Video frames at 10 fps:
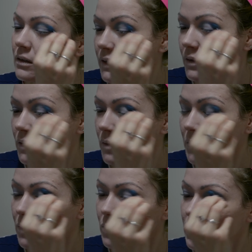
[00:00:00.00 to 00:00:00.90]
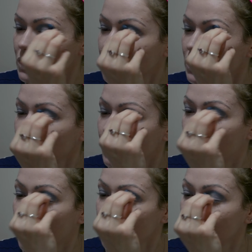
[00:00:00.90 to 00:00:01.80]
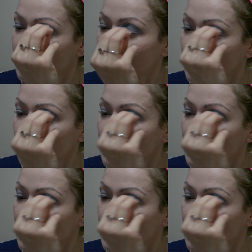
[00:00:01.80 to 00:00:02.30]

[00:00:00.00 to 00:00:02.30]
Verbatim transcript: Now, I'm not really sure what made